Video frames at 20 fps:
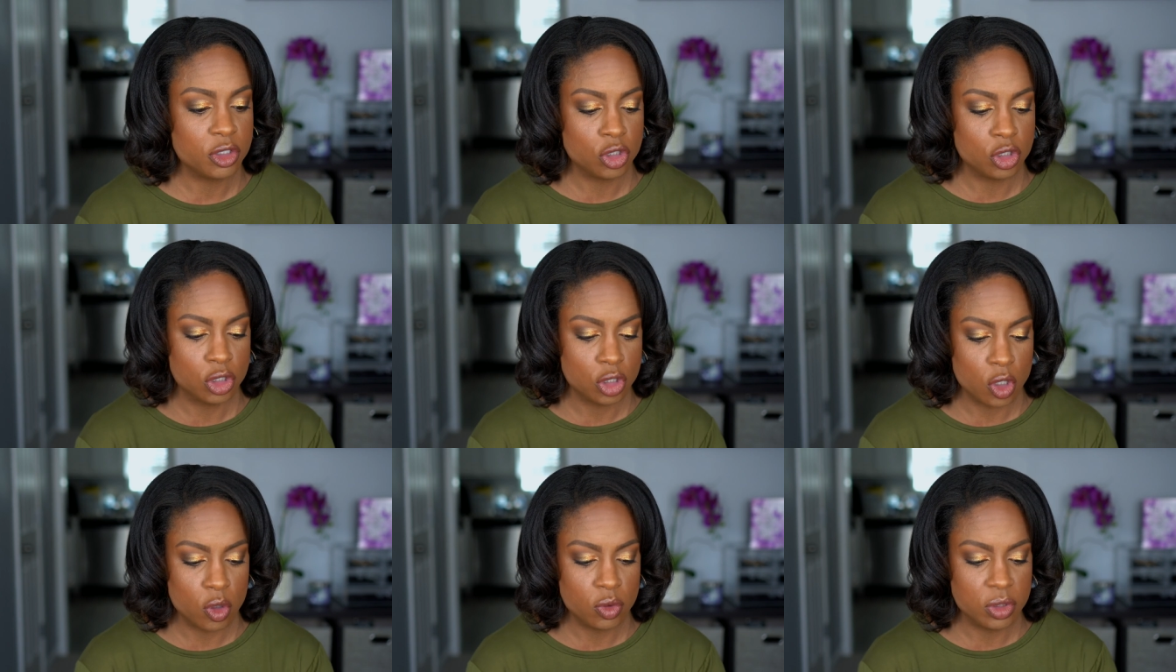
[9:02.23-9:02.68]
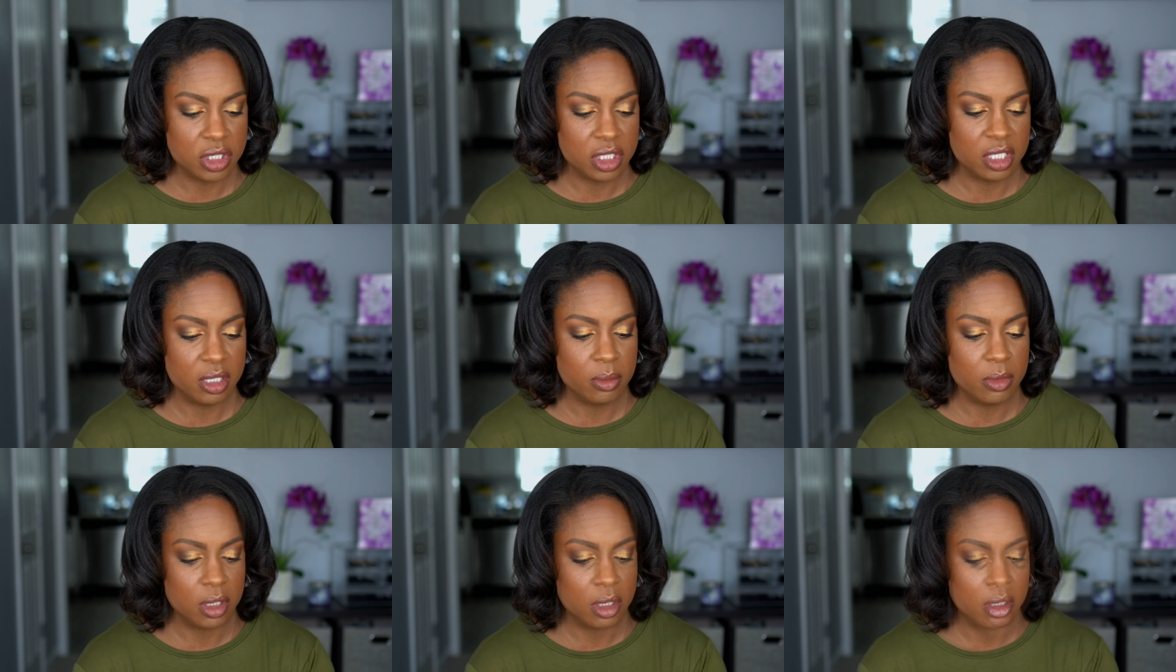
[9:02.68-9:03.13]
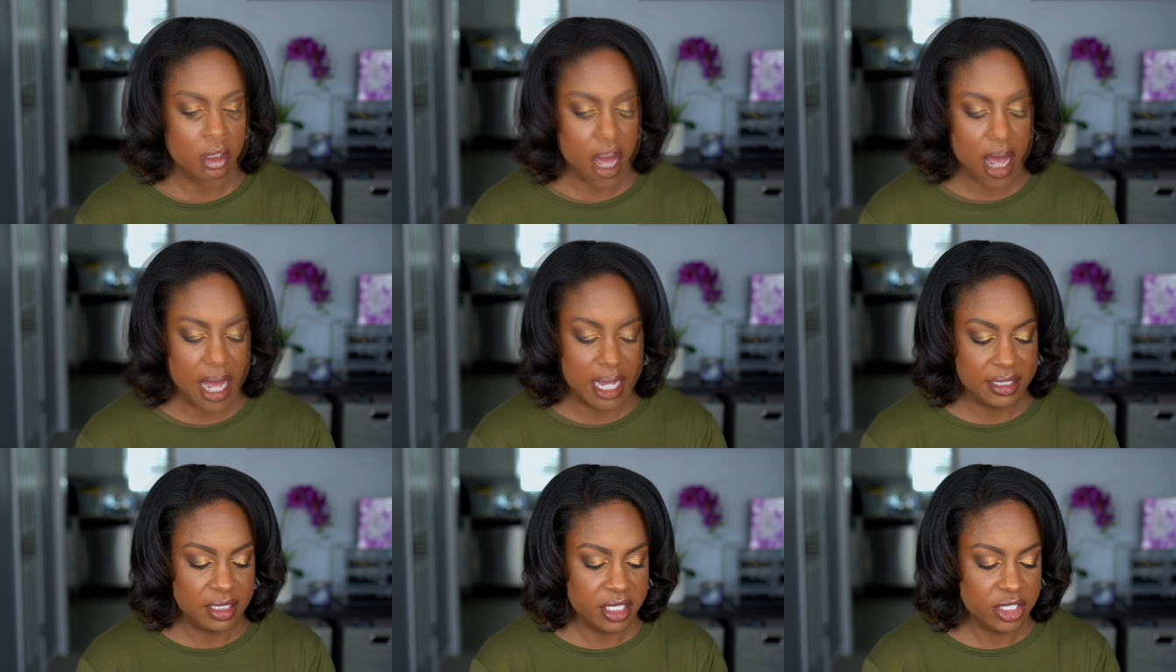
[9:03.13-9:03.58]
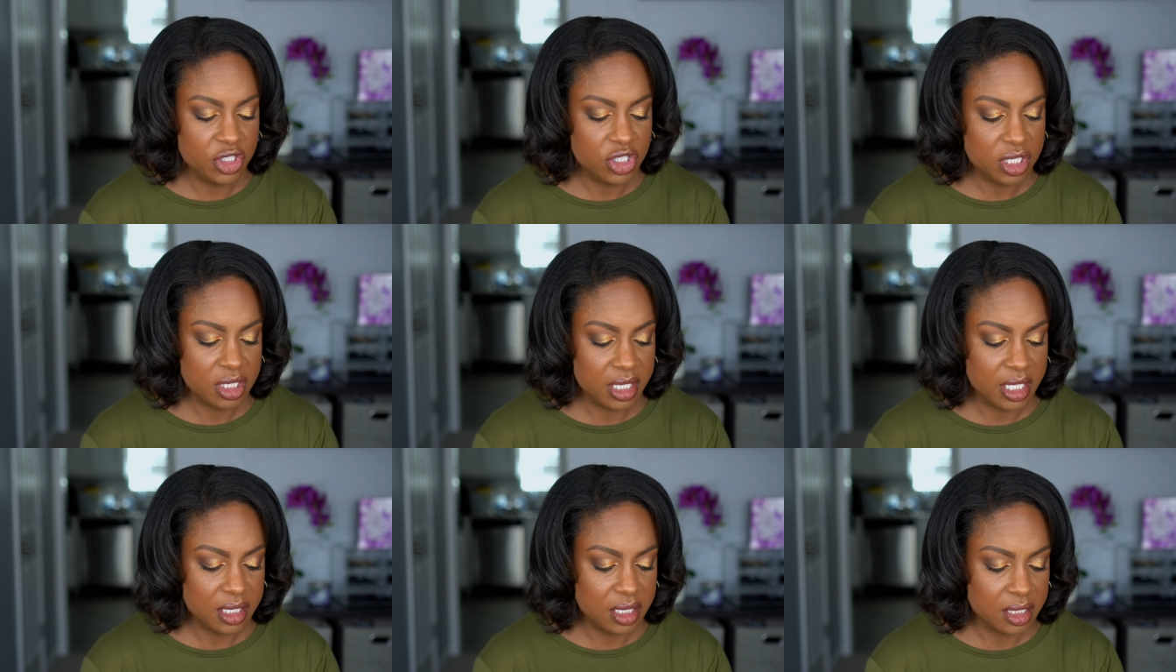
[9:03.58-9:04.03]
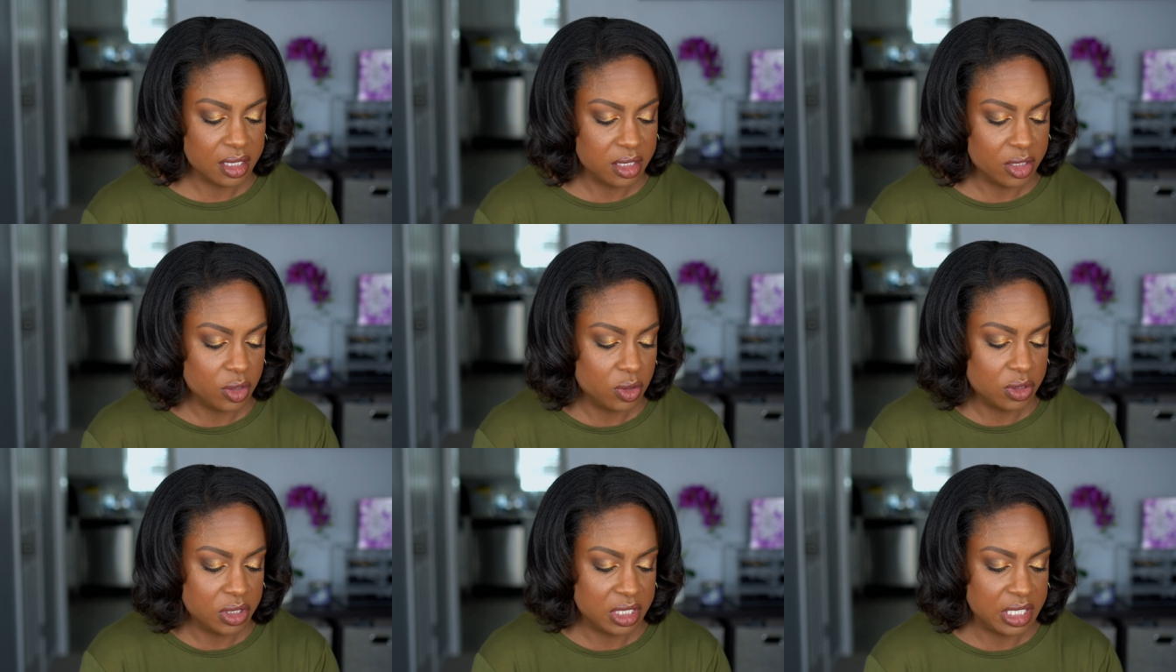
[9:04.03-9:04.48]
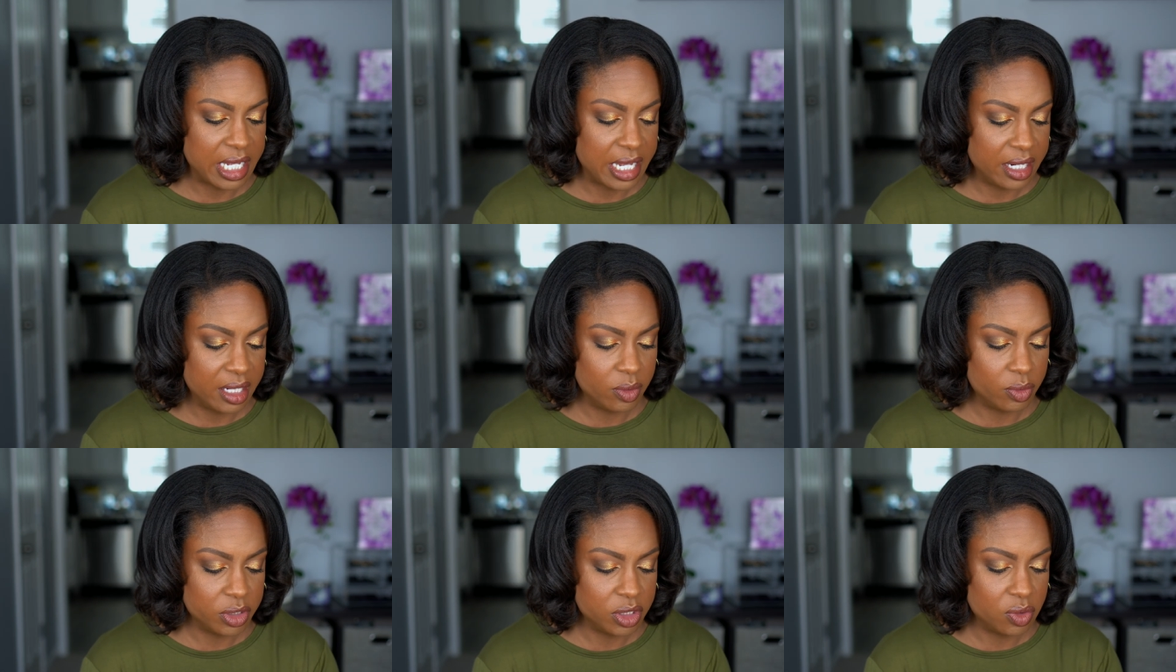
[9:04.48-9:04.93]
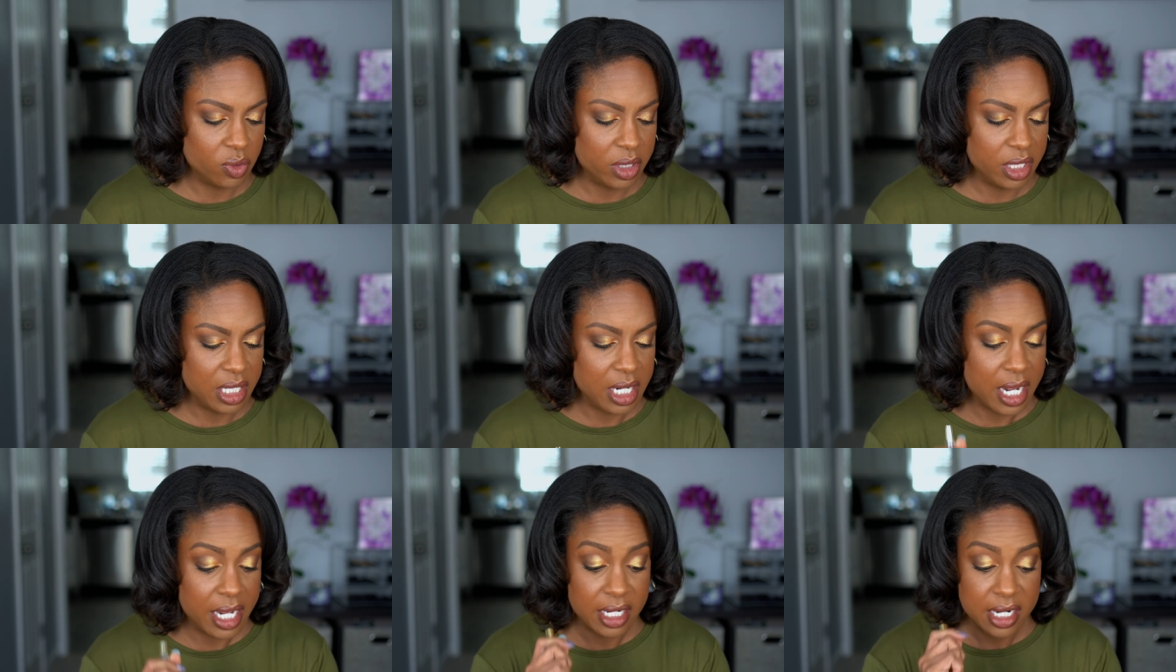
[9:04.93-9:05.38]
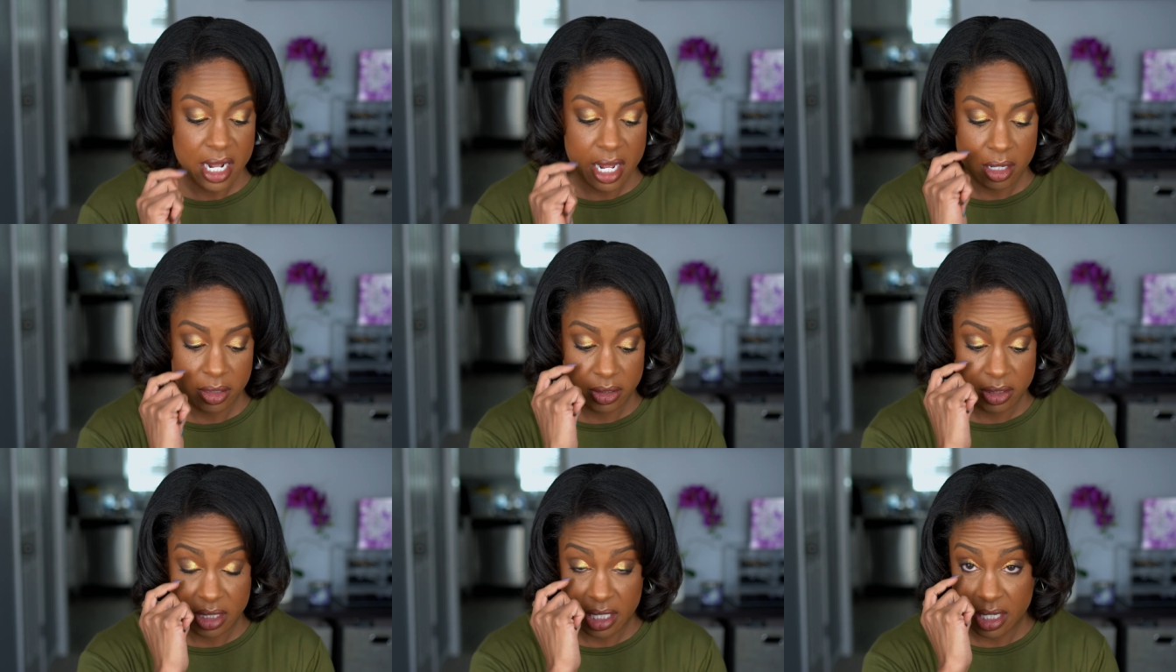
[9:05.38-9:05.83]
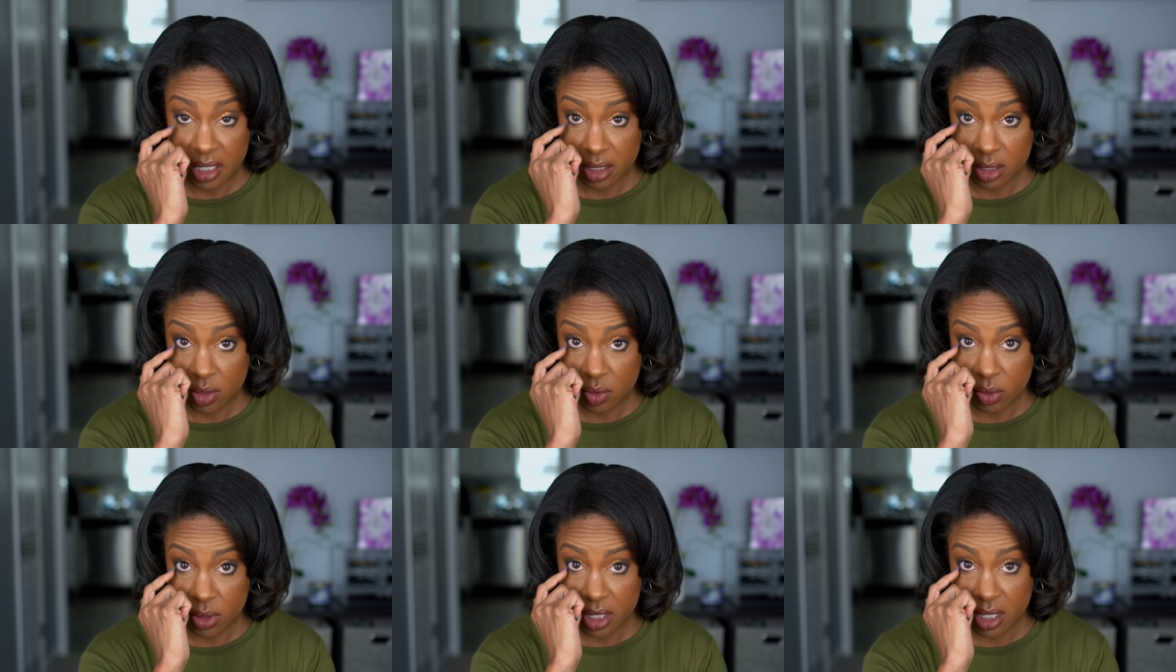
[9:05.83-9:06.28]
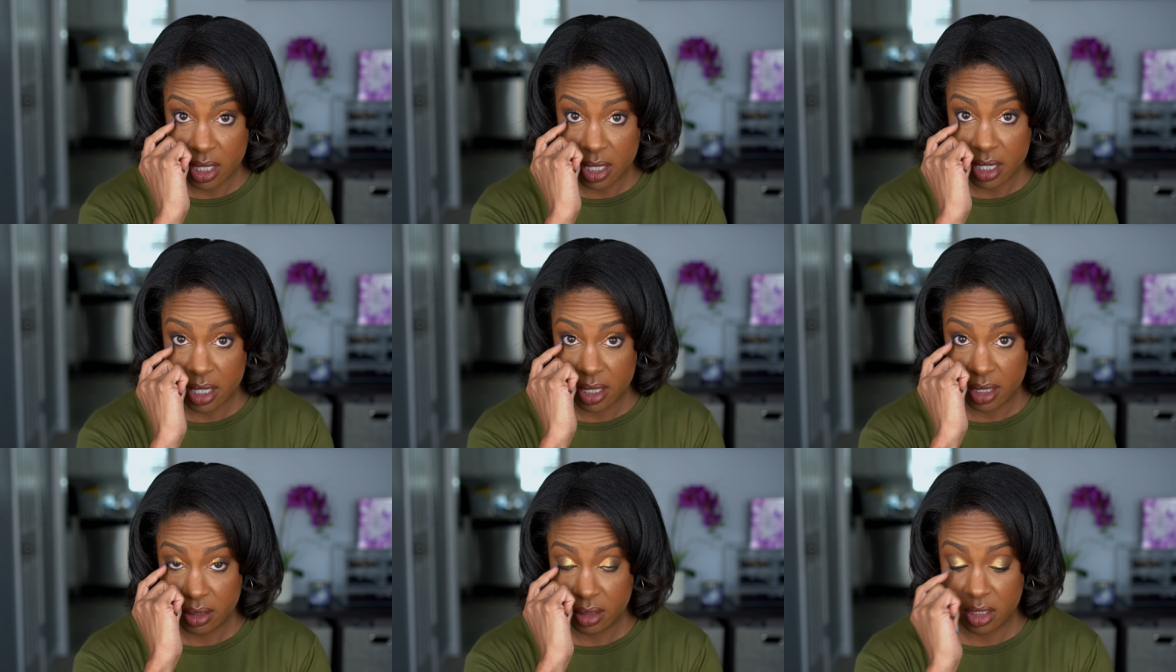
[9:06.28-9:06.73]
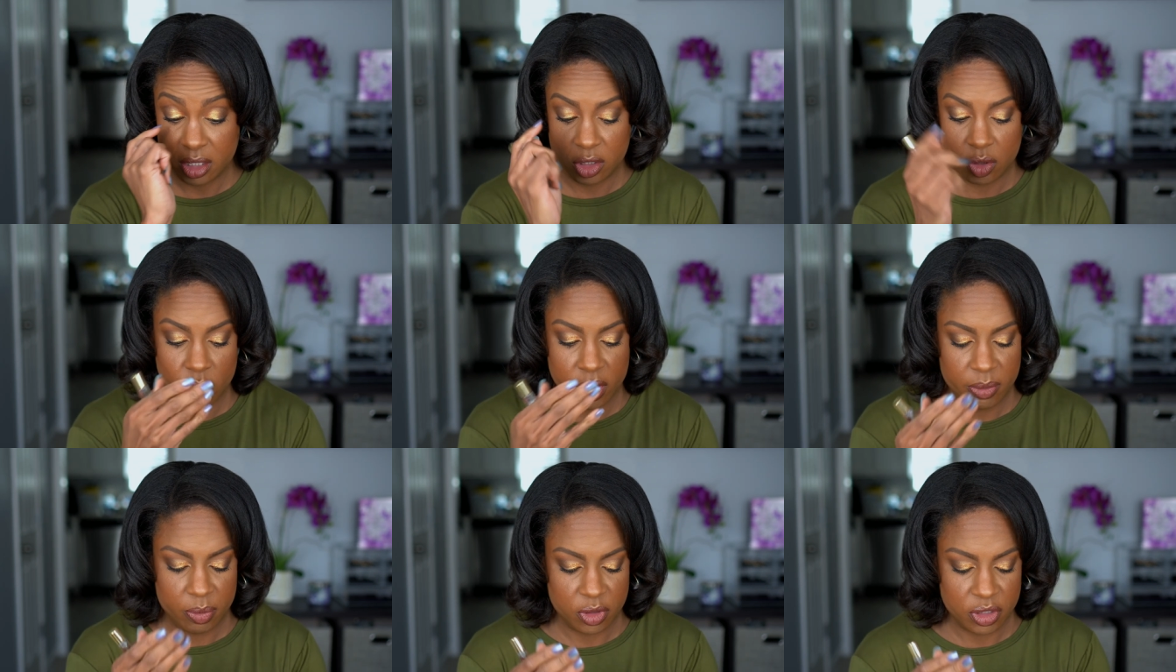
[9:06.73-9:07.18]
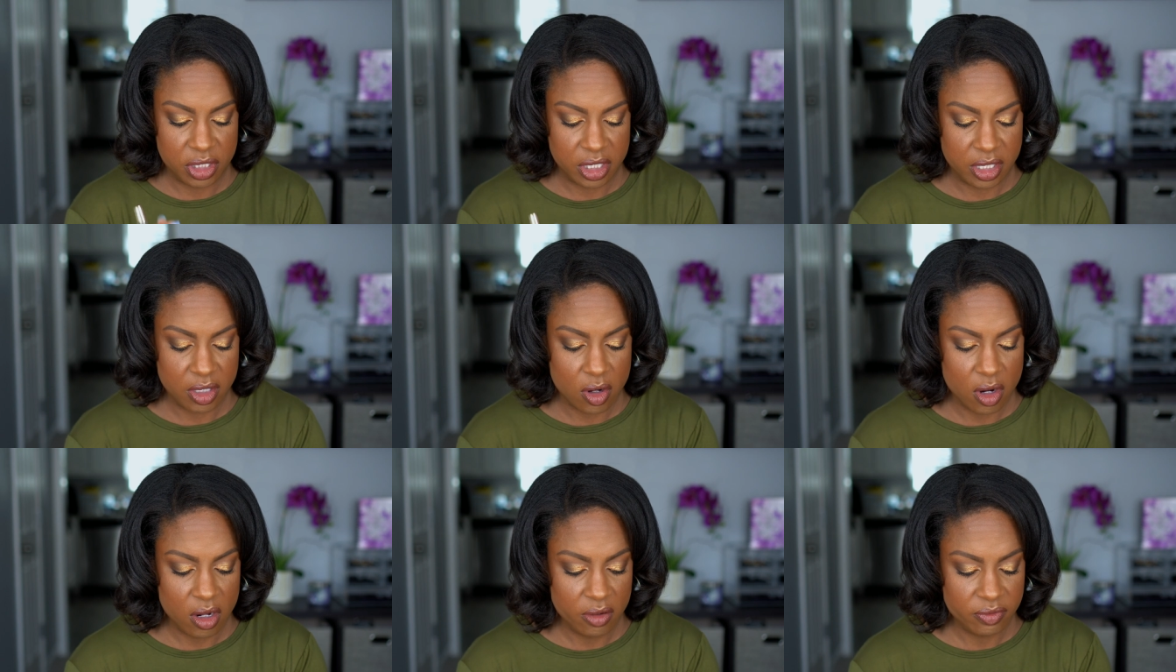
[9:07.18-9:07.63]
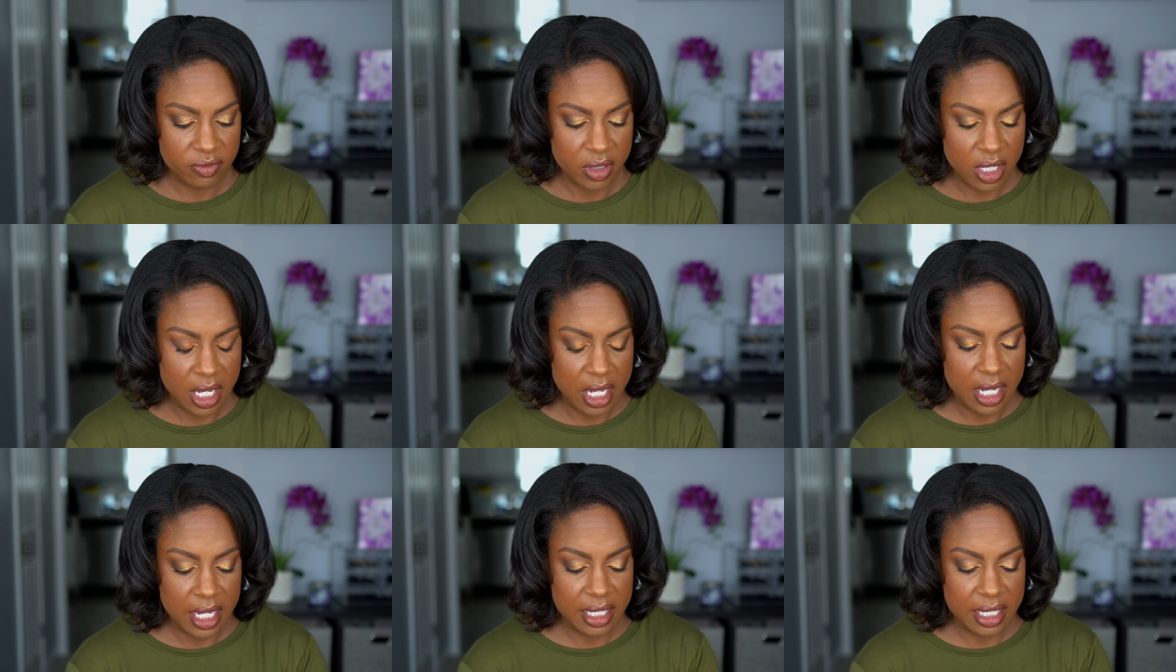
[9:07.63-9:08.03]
so similar. I did just get this little set. It was $29 and the 29 the 20% off.